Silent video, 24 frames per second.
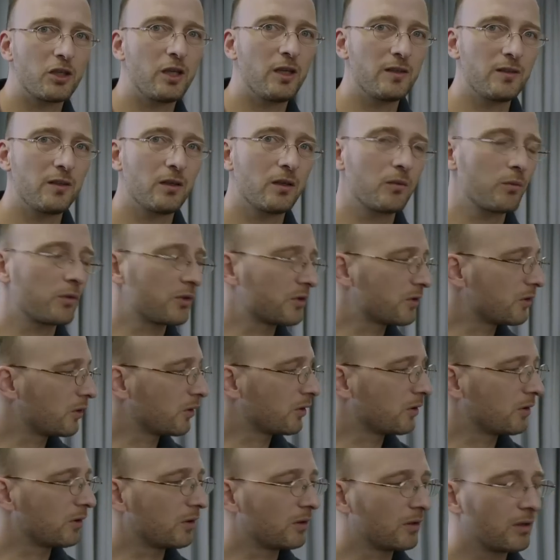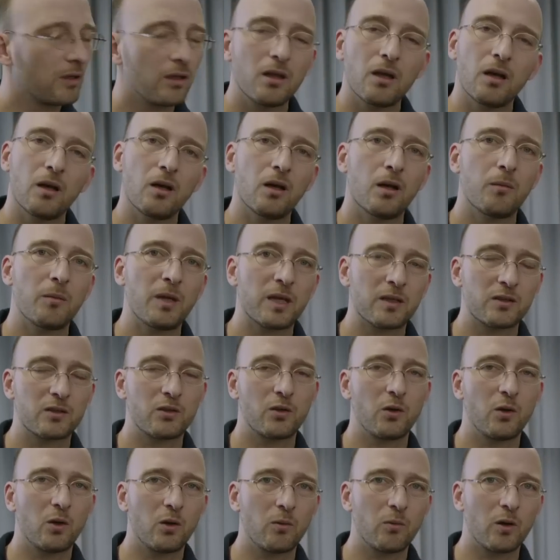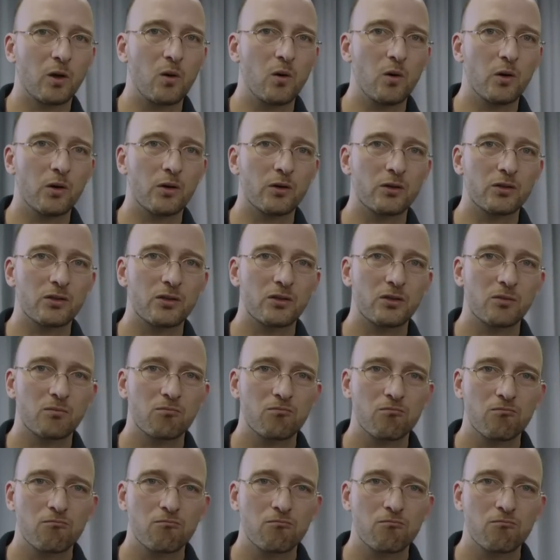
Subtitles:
easier with certain external recorders.